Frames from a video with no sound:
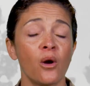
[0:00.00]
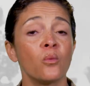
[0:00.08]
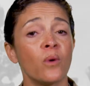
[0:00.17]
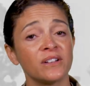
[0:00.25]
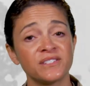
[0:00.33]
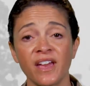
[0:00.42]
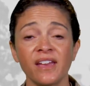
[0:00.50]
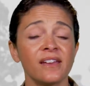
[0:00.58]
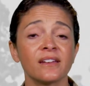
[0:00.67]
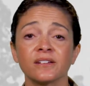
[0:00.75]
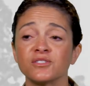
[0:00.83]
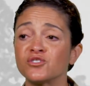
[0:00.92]
While
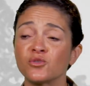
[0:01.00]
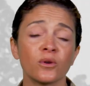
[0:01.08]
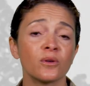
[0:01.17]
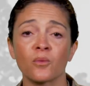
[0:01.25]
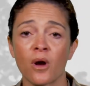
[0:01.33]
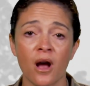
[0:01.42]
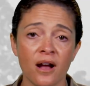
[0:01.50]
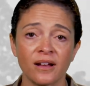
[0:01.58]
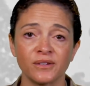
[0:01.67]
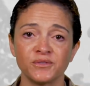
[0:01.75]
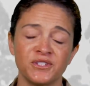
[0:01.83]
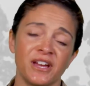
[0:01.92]
taking a short walk
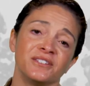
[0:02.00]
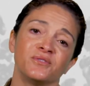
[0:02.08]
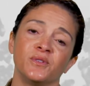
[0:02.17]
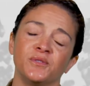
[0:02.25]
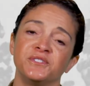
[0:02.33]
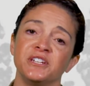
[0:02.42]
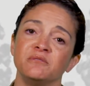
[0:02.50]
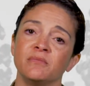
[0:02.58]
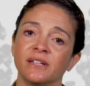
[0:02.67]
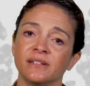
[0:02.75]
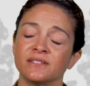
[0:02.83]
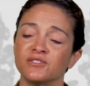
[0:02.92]
of 10 to 15
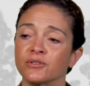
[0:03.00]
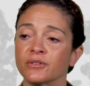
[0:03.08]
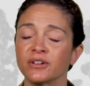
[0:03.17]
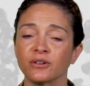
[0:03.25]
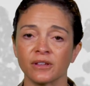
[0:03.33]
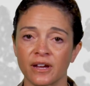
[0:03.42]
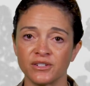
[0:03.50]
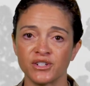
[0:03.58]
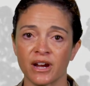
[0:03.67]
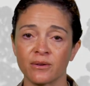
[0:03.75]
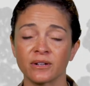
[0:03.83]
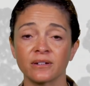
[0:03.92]
minutes during your lunch
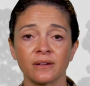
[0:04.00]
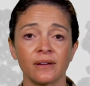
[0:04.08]
hour